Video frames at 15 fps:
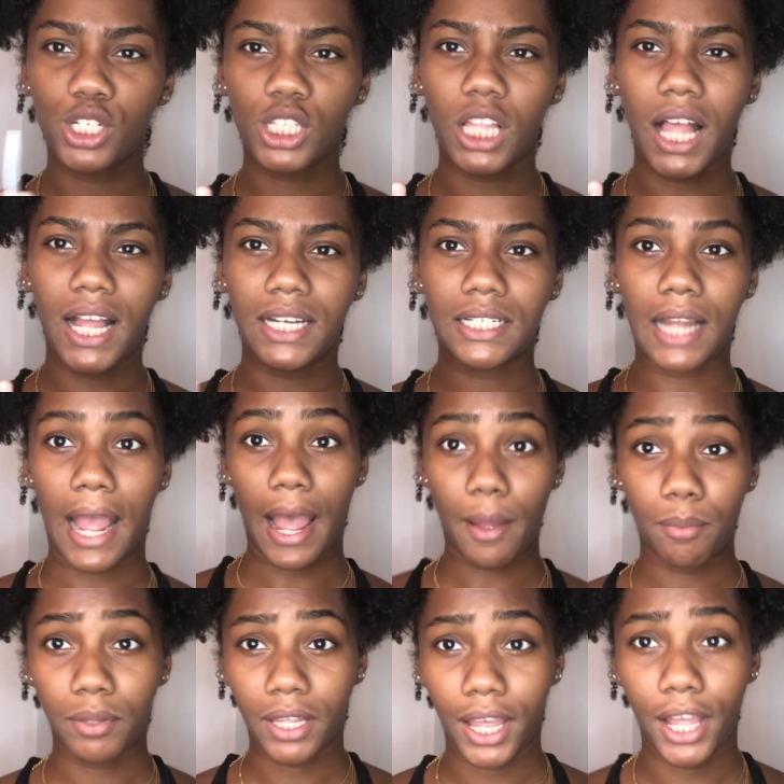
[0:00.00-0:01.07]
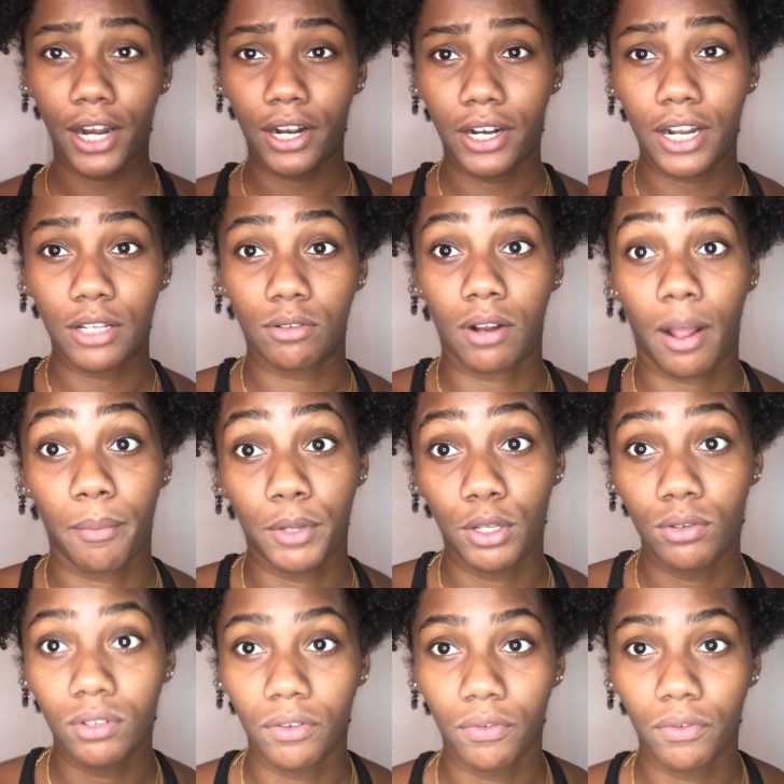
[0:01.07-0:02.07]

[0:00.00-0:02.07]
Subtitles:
slash applicator. That's what I'm gonna use